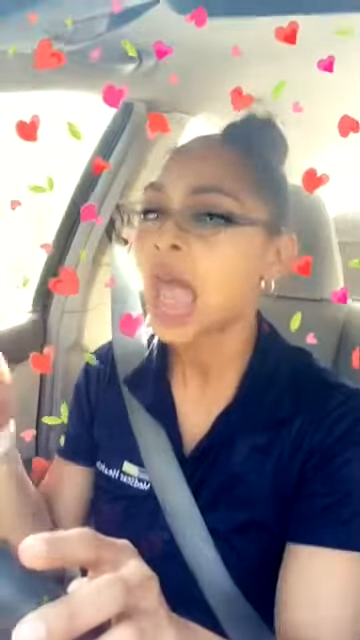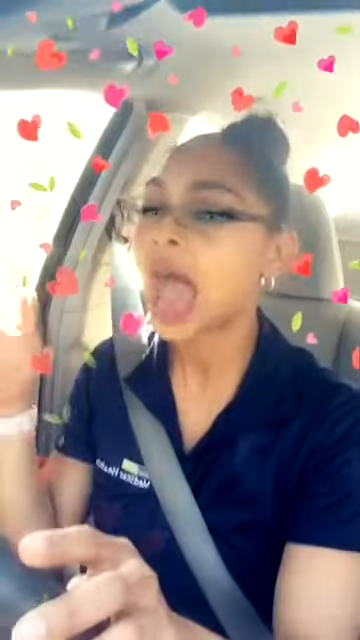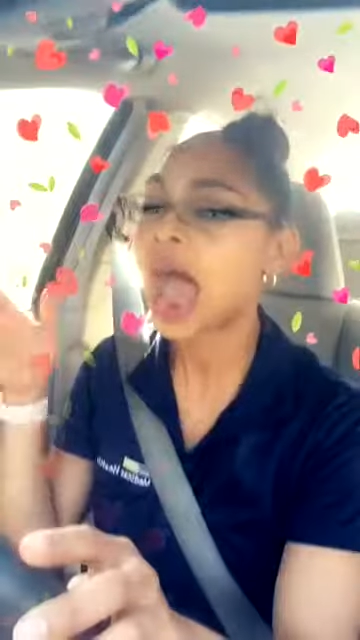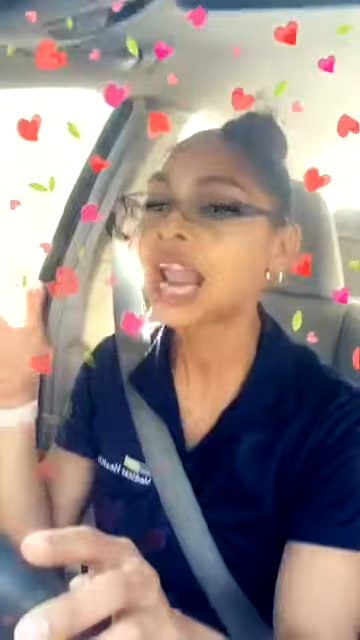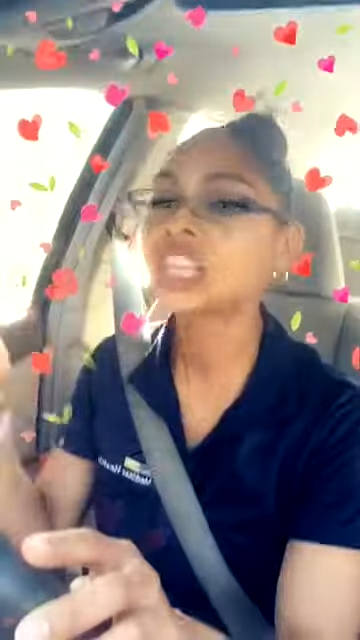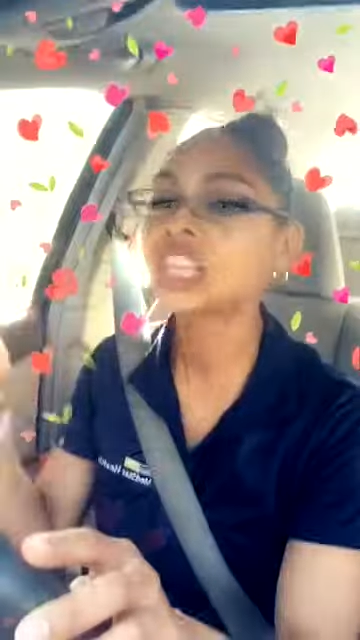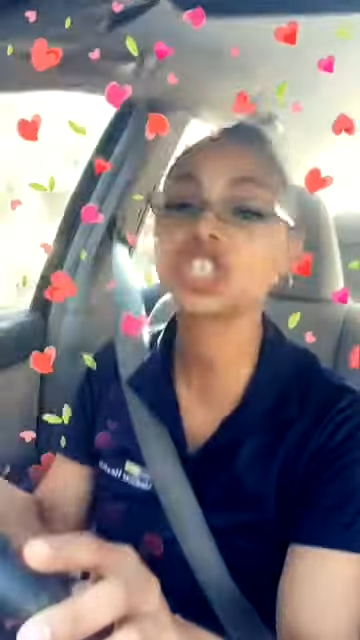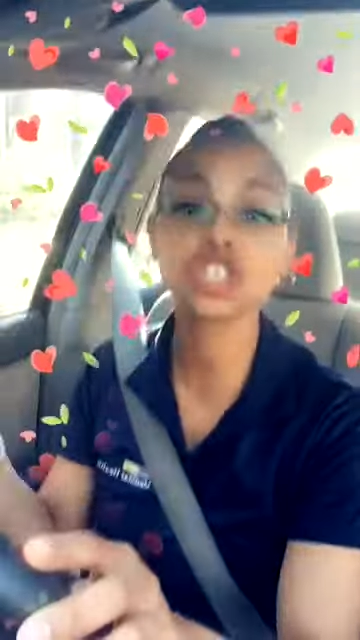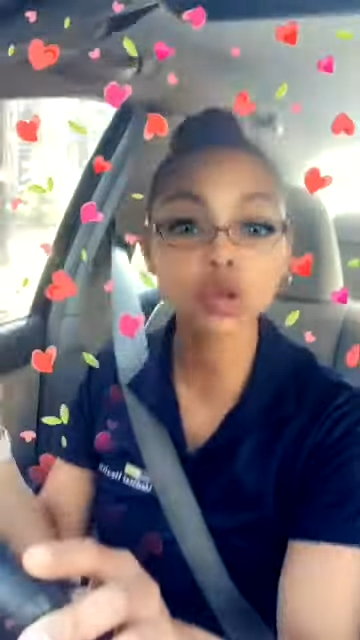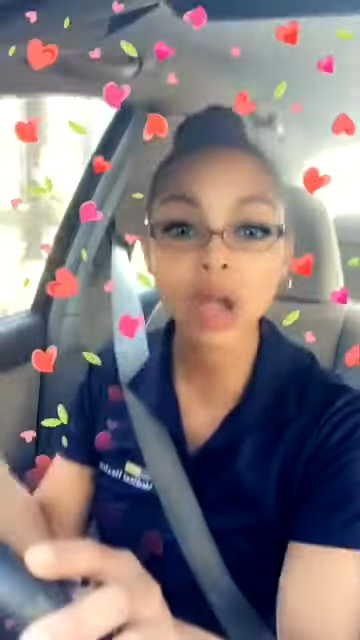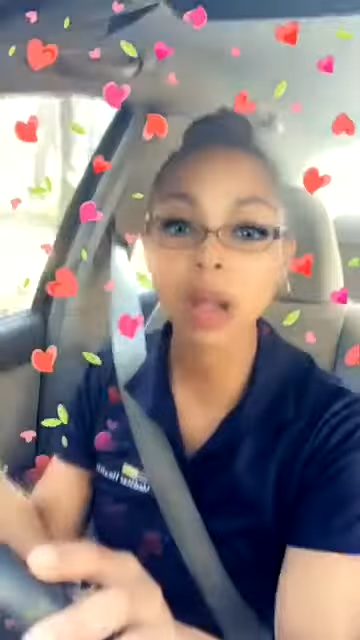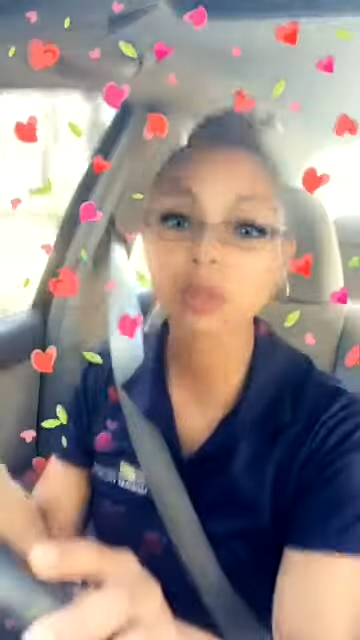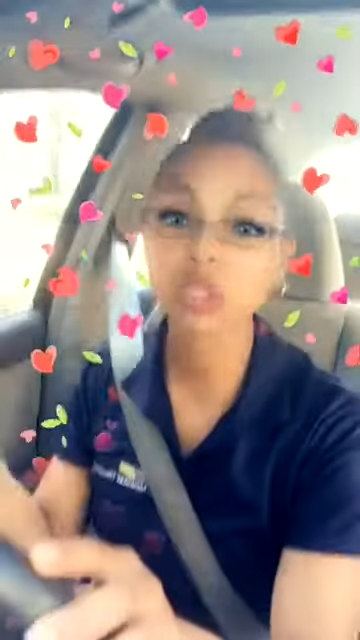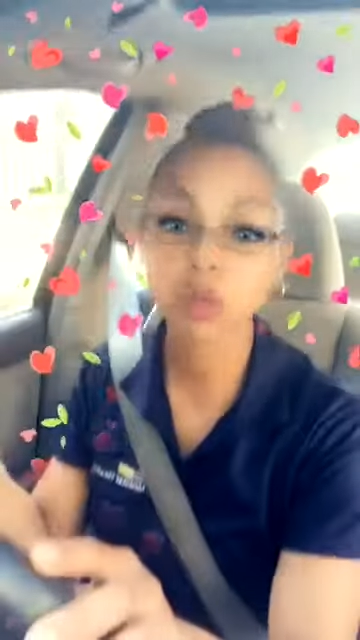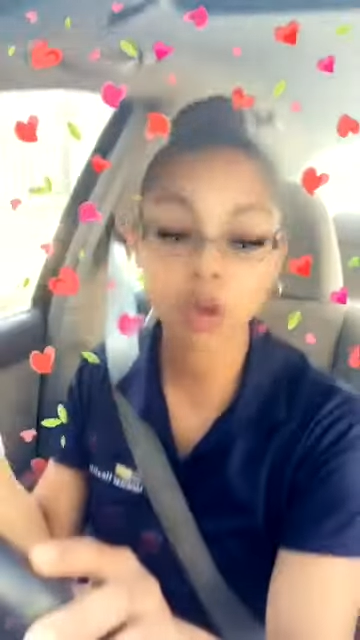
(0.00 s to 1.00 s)
I just knew
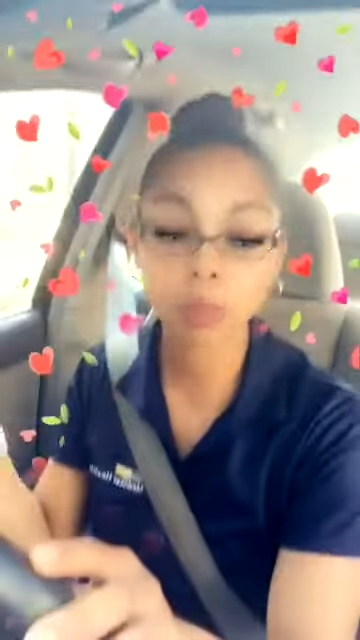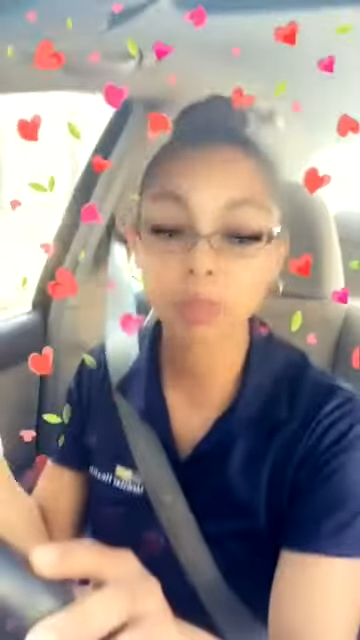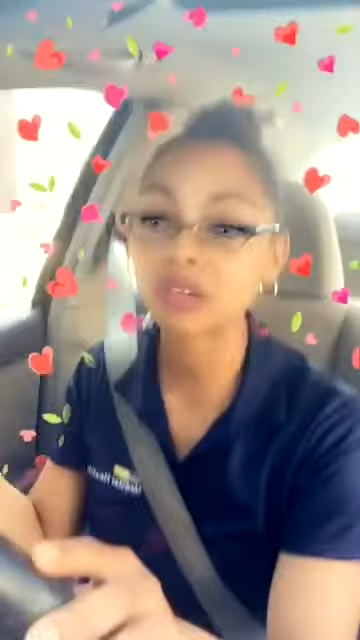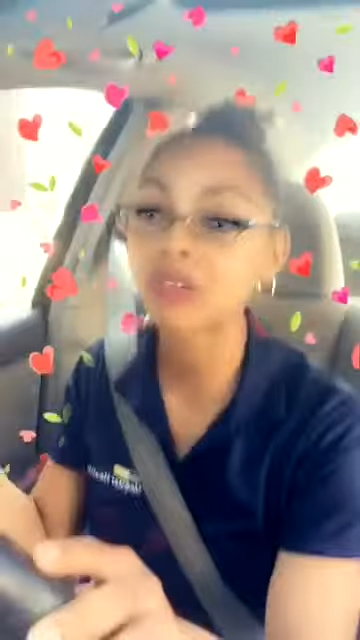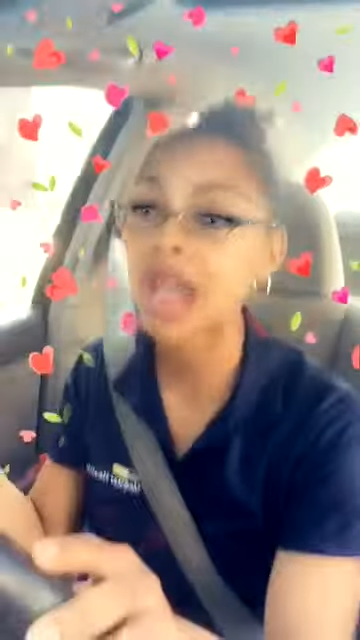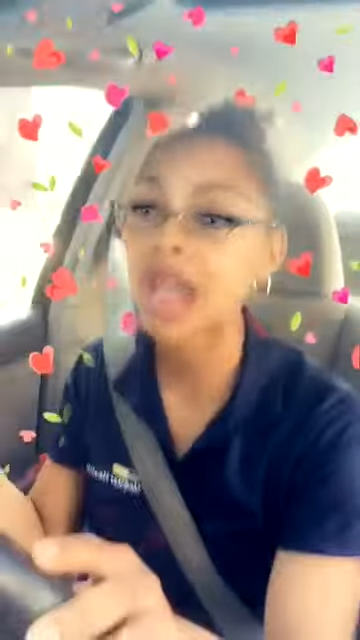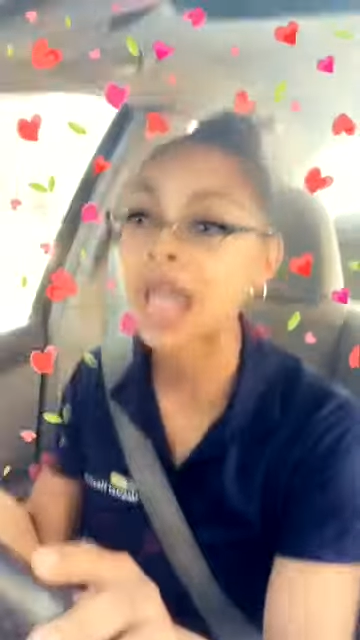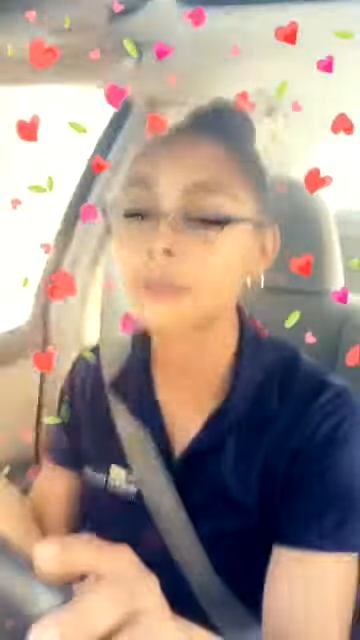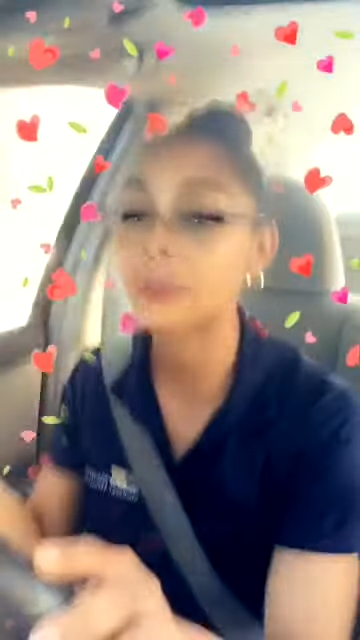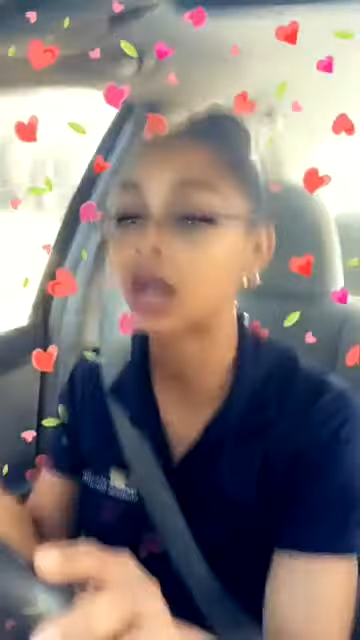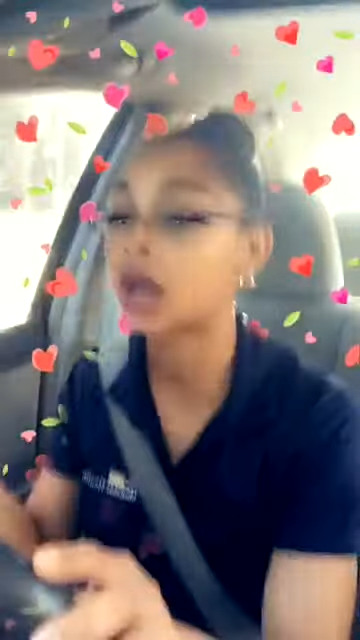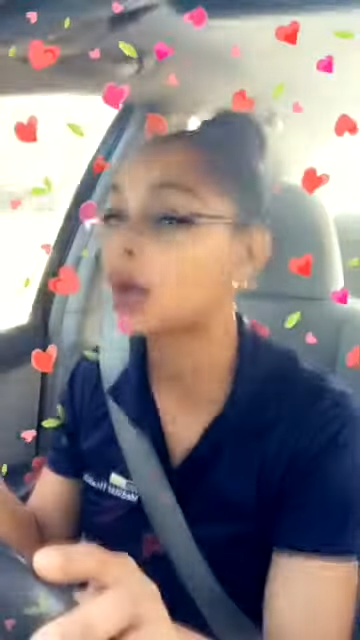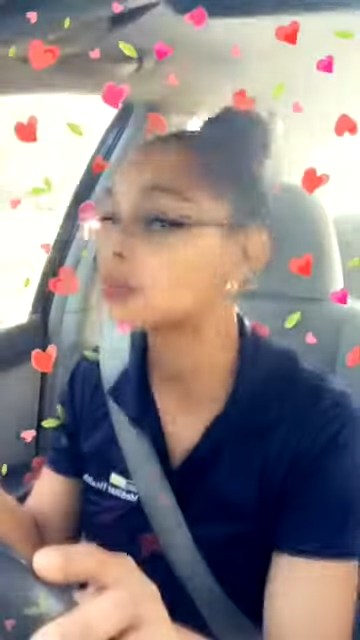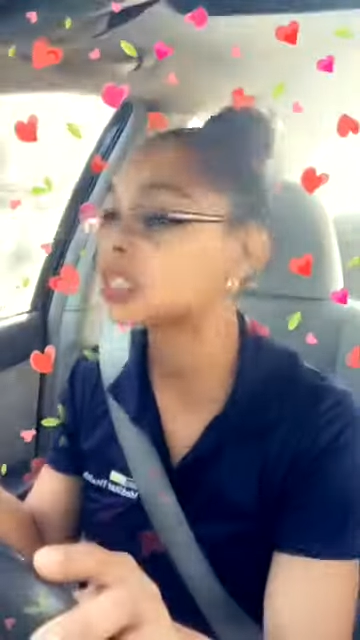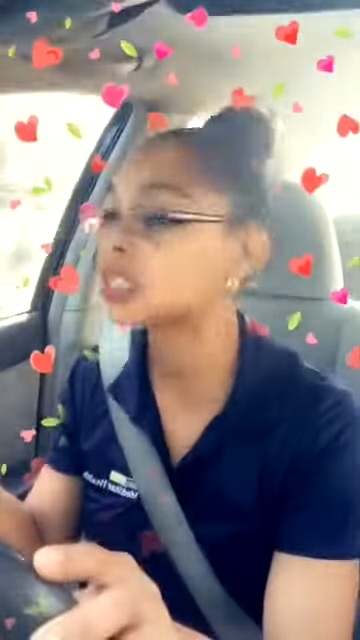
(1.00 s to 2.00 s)
I was going to be riding um,